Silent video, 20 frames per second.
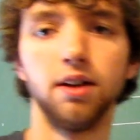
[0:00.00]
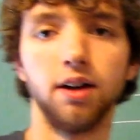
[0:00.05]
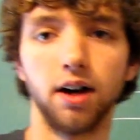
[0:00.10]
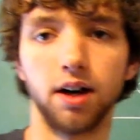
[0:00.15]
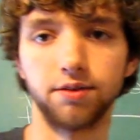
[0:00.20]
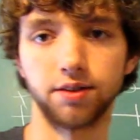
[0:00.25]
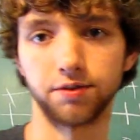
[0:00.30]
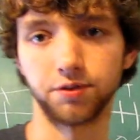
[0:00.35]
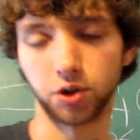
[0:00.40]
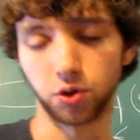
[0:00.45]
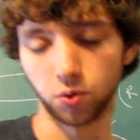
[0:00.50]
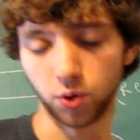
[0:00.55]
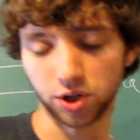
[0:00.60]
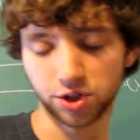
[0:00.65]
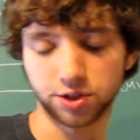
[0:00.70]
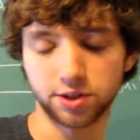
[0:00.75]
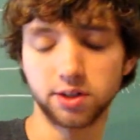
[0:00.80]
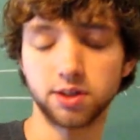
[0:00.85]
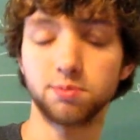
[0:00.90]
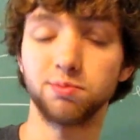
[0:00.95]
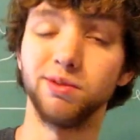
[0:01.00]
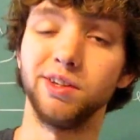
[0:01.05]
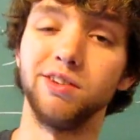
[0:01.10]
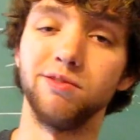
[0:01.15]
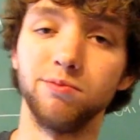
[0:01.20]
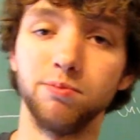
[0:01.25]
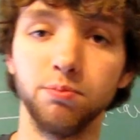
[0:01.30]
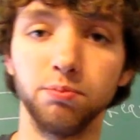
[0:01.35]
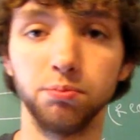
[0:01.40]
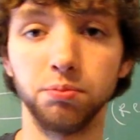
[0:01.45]
Uh, if you have any questions,
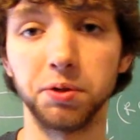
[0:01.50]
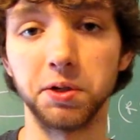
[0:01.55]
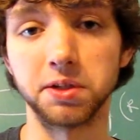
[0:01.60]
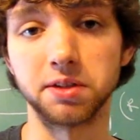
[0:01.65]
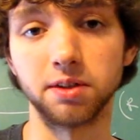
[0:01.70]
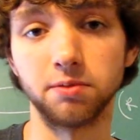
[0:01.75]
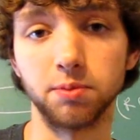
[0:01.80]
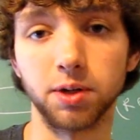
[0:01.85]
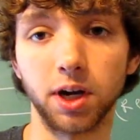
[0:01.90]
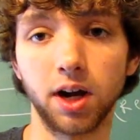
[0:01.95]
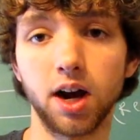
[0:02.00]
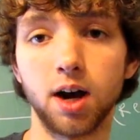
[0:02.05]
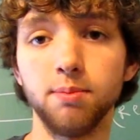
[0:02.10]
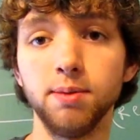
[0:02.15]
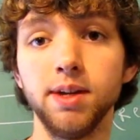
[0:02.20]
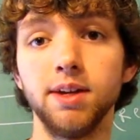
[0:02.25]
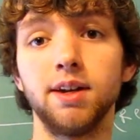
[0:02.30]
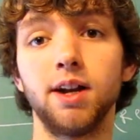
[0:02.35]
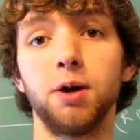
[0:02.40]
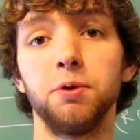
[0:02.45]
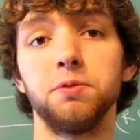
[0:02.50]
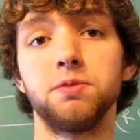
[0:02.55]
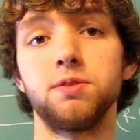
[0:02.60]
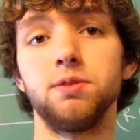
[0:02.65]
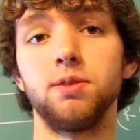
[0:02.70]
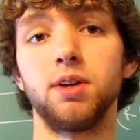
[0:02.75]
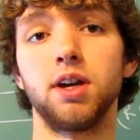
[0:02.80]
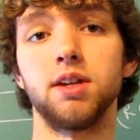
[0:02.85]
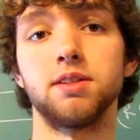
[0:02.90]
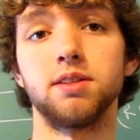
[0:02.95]
please, please leave me a comment, and I will
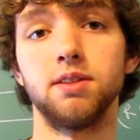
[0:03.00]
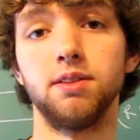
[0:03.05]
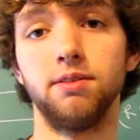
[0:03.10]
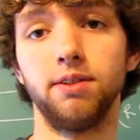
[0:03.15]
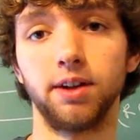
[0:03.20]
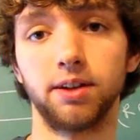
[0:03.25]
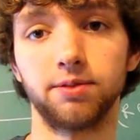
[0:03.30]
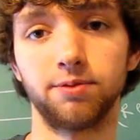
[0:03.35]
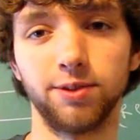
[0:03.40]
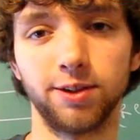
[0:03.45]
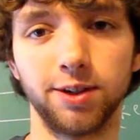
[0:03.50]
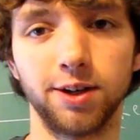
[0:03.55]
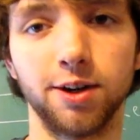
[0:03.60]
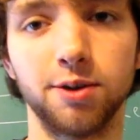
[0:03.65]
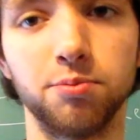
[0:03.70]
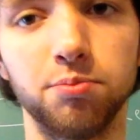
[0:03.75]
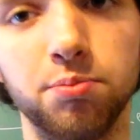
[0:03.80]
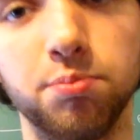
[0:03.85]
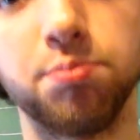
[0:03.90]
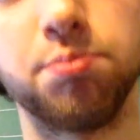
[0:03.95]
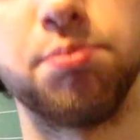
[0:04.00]
see you guys in the next video.